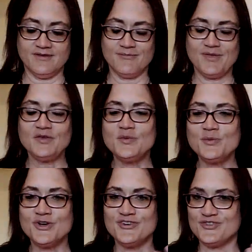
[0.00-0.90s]
Makes me
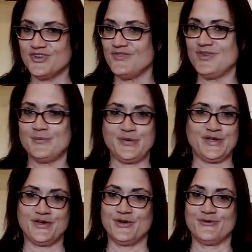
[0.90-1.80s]
want to just give you a
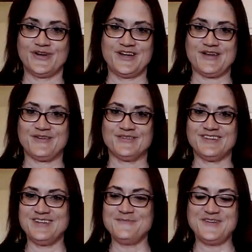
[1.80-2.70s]
big hug right now.
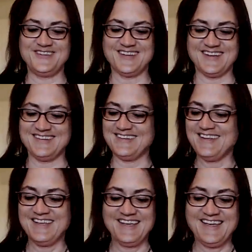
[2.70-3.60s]
I
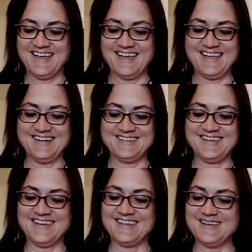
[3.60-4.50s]
gotta
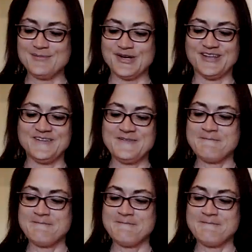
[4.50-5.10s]
tell you, Libra,